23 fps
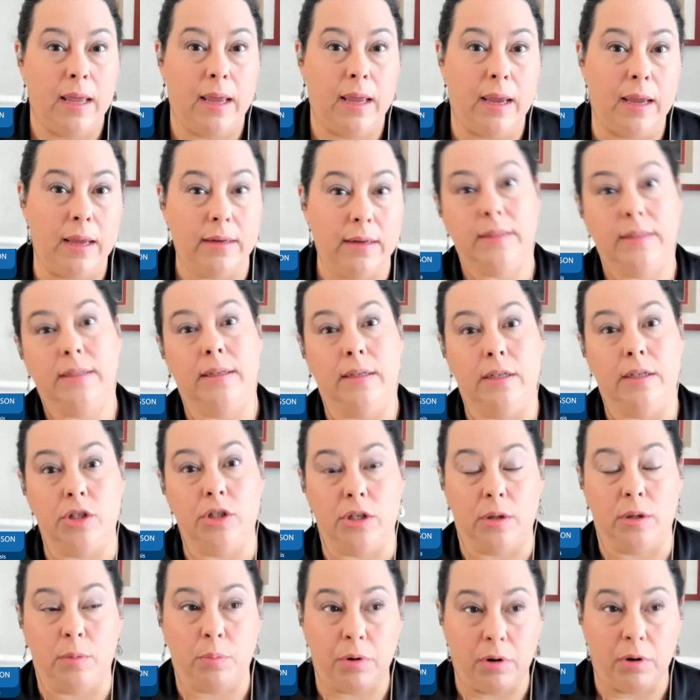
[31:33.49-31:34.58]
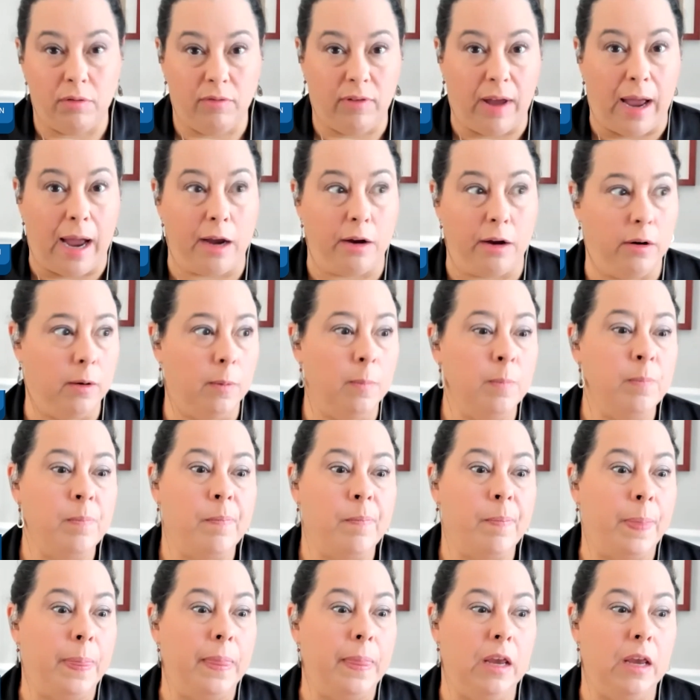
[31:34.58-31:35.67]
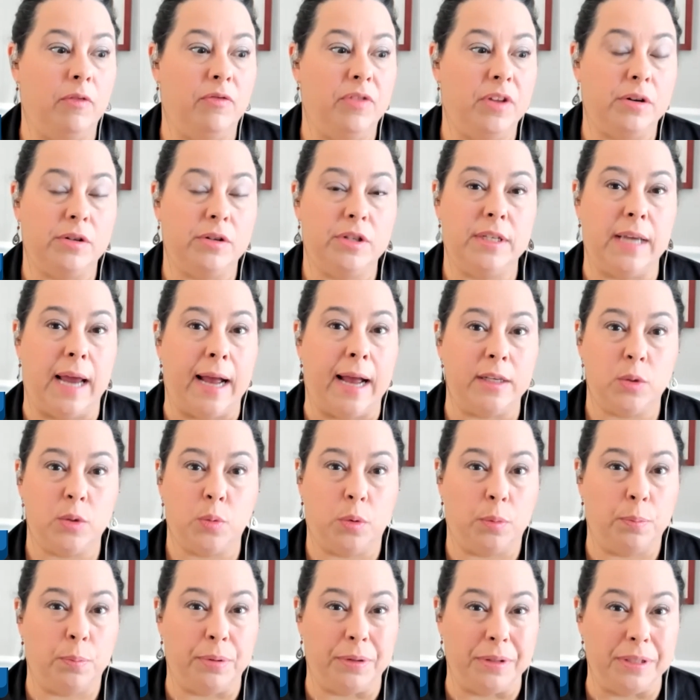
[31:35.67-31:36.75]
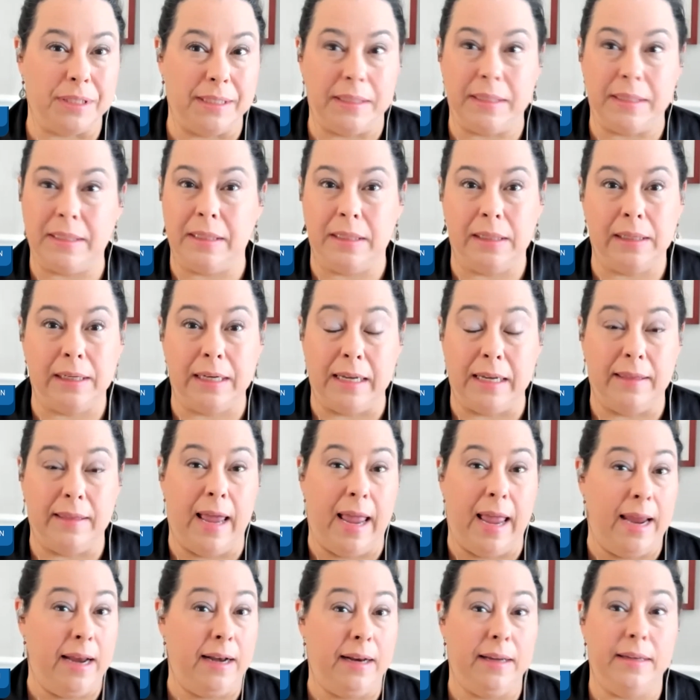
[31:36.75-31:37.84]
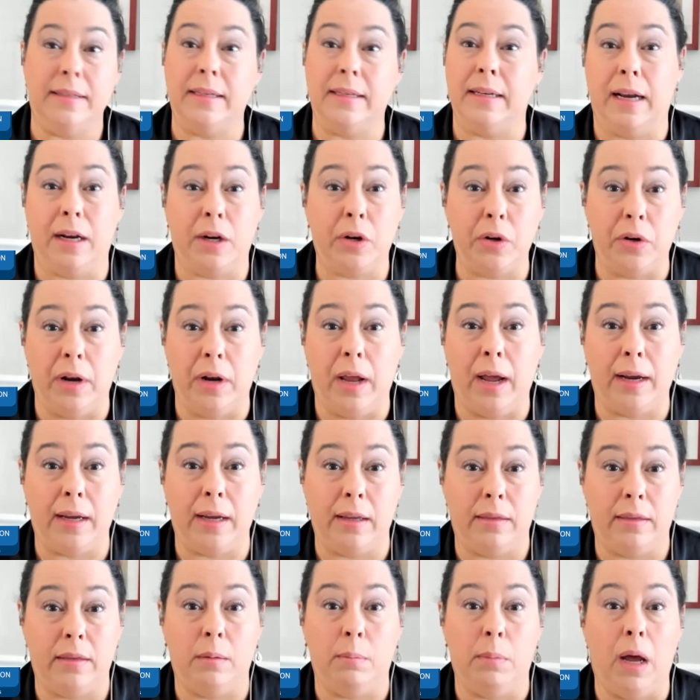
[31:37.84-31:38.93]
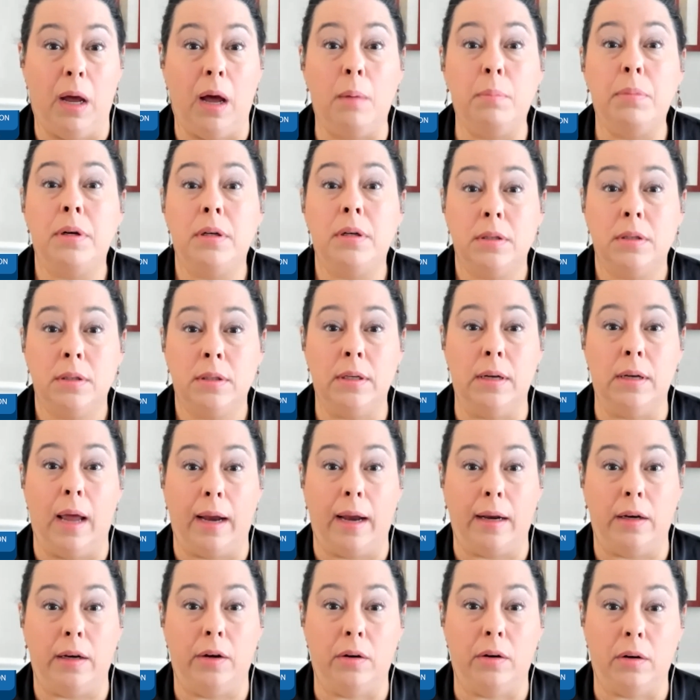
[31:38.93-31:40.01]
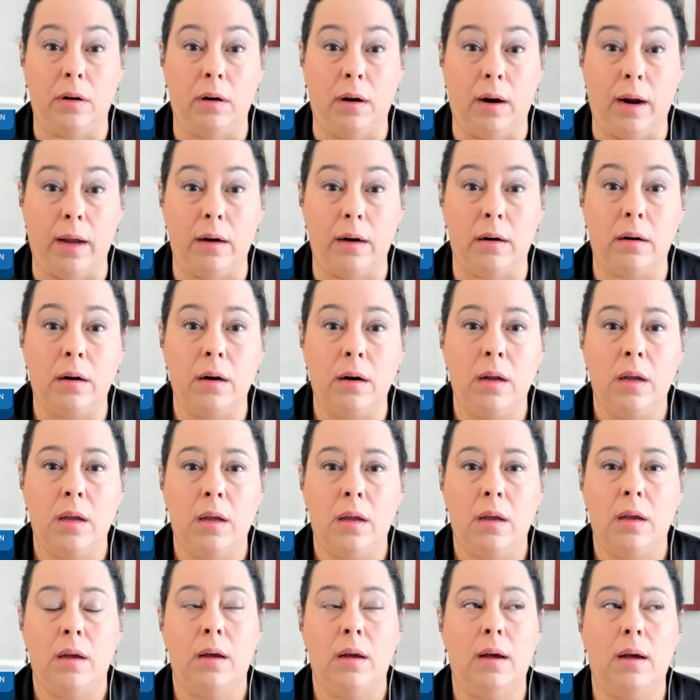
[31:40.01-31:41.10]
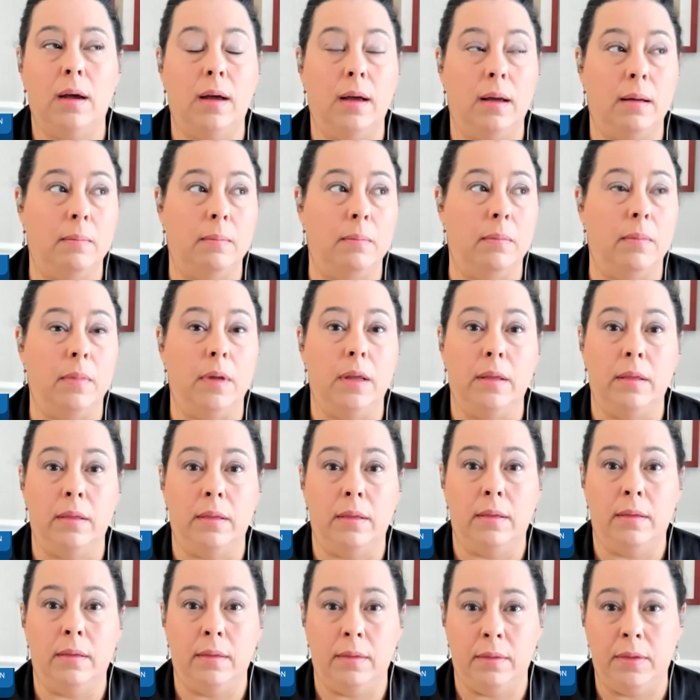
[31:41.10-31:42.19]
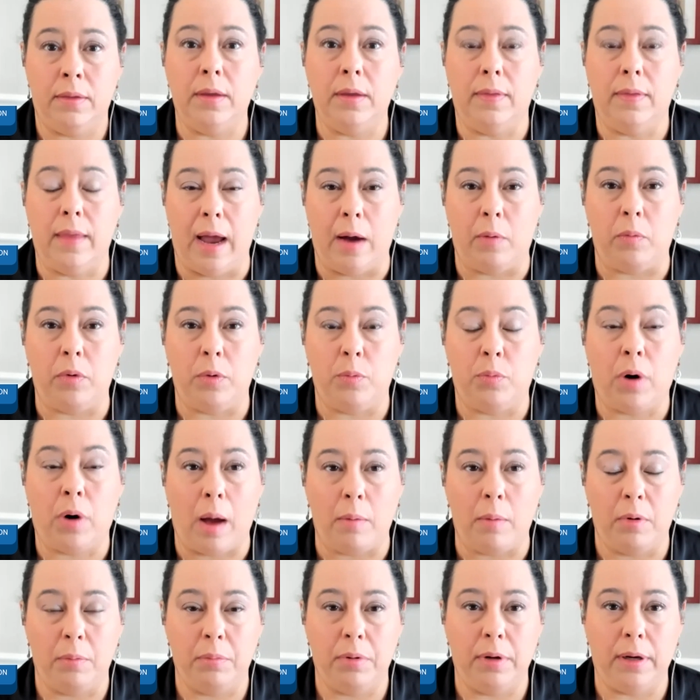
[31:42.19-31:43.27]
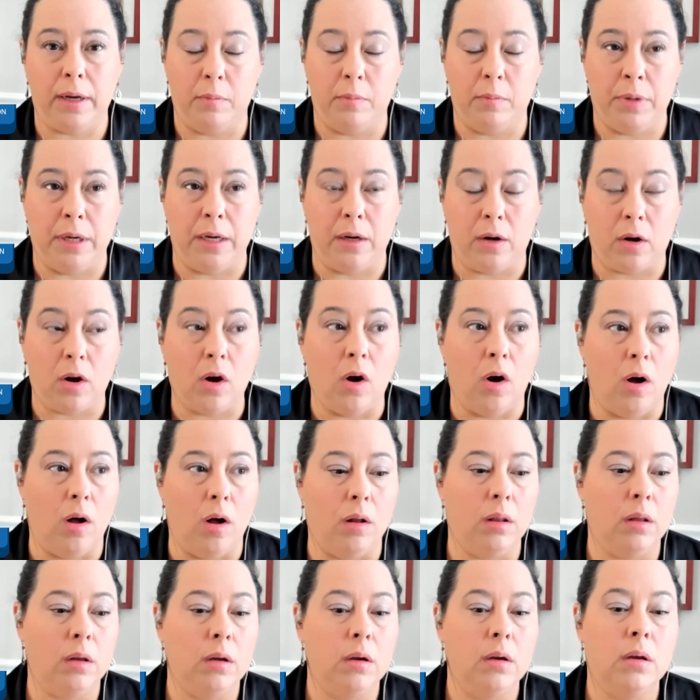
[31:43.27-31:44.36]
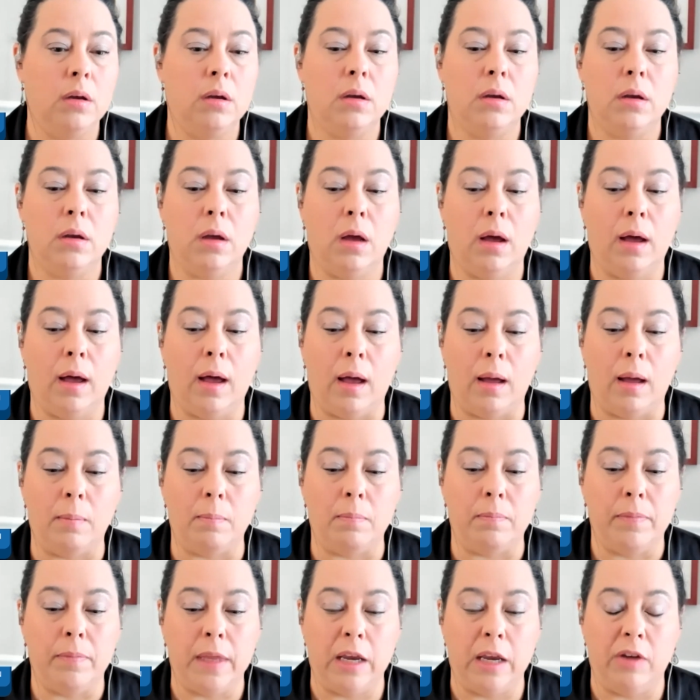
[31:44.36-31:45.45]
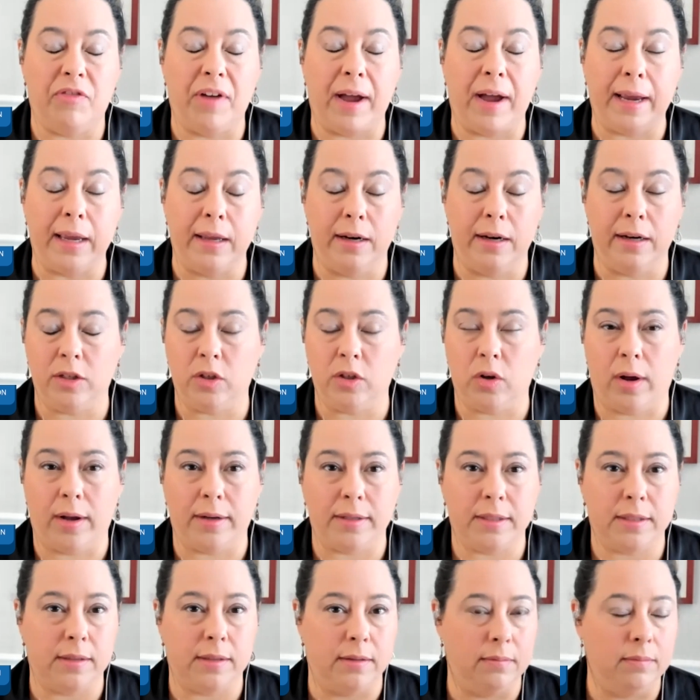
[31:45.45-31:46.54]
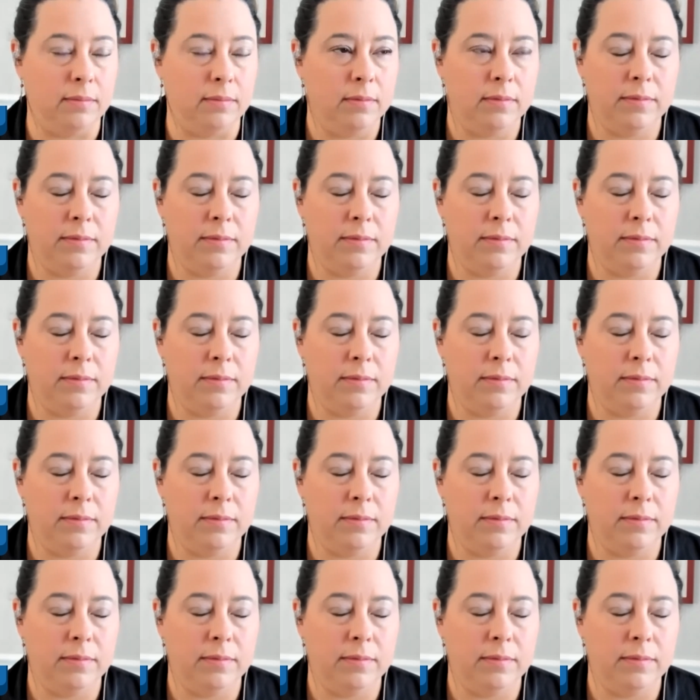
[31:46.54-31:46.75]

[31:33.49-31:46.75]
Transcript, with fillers: anesthesia provider, if their sats were persistently in the 80s and I could not get them up to 90 or greater, um, then that would probably be a call um, if I had exhausted